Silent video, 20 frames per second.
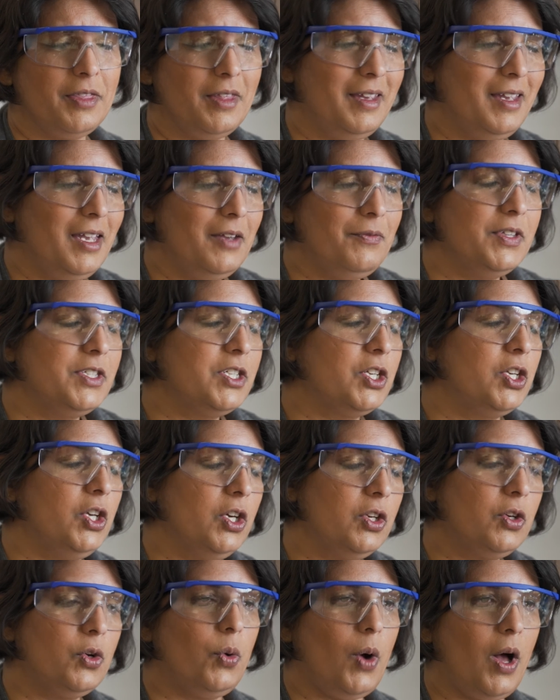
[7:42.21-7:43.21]
If it's a
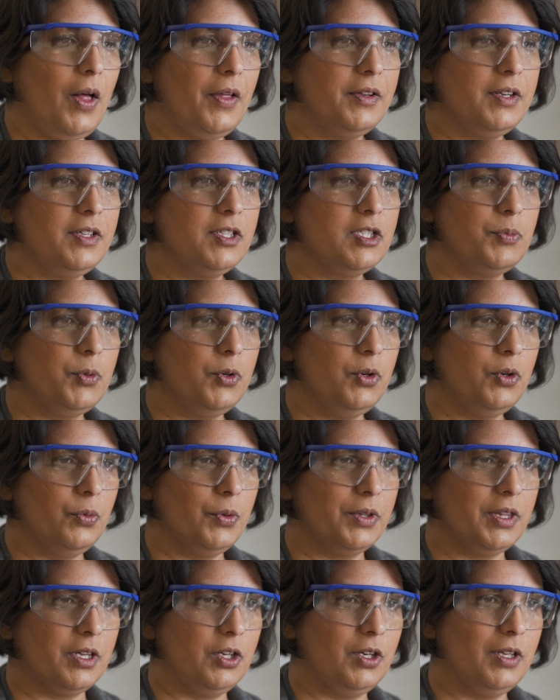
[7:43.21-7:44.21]
good quality spoon
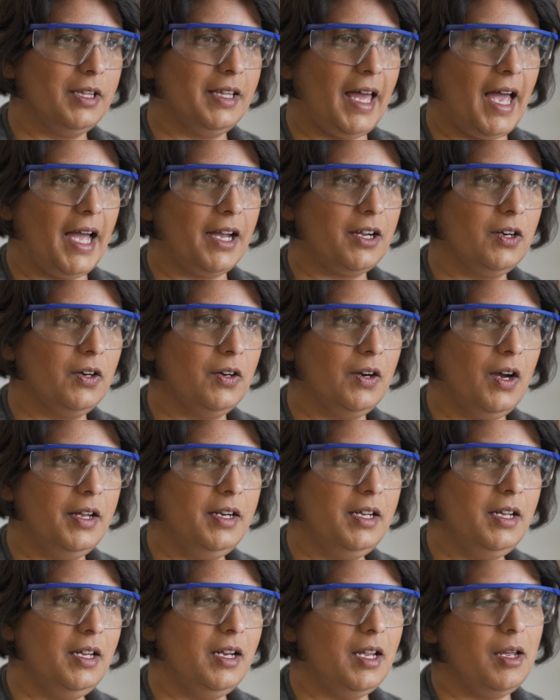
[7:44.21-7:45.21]
with a good lacquer on
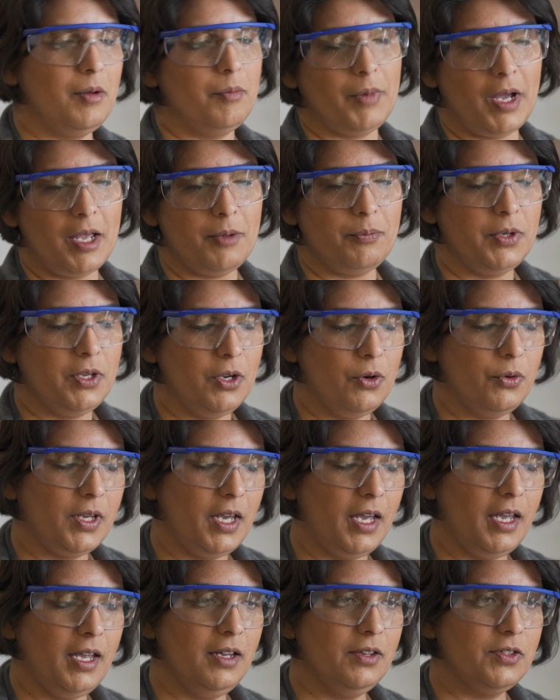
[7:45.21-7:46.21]
it, it might be
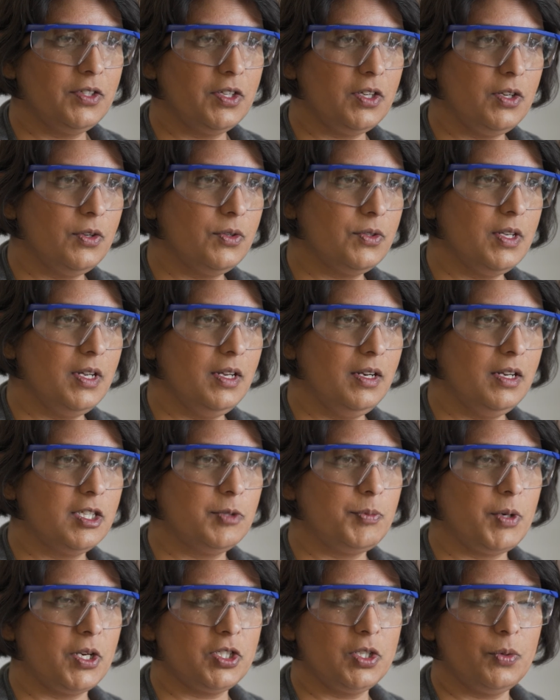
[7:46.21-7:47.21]
okay to use it,
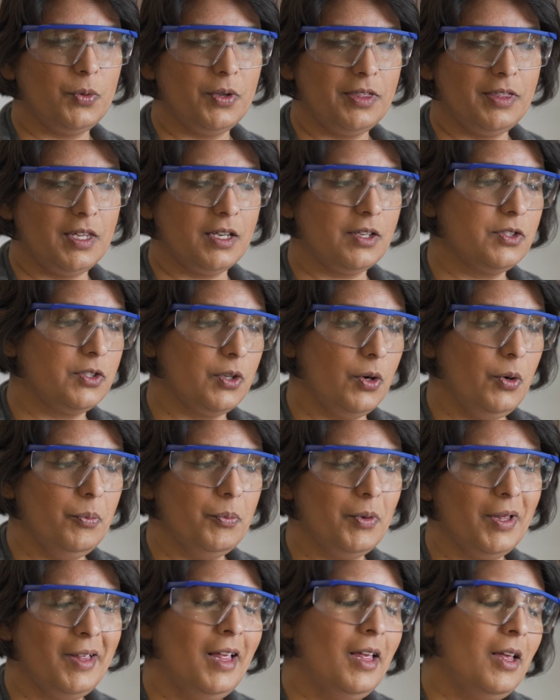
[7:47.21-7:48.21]
especially with thick
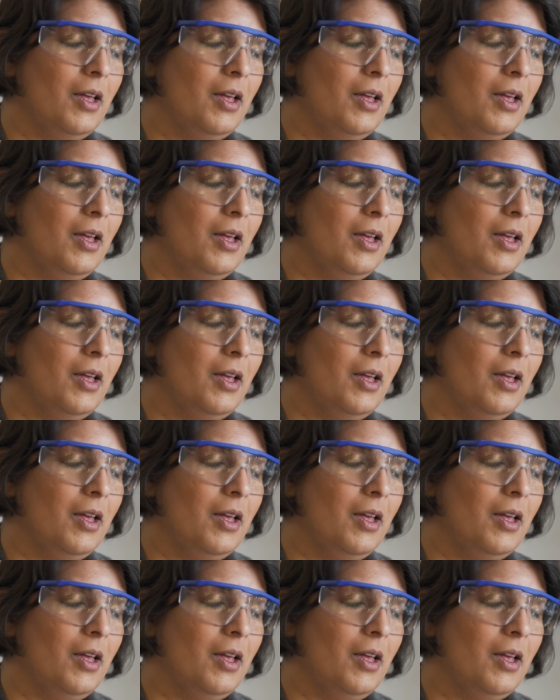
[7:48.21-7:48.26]
soap,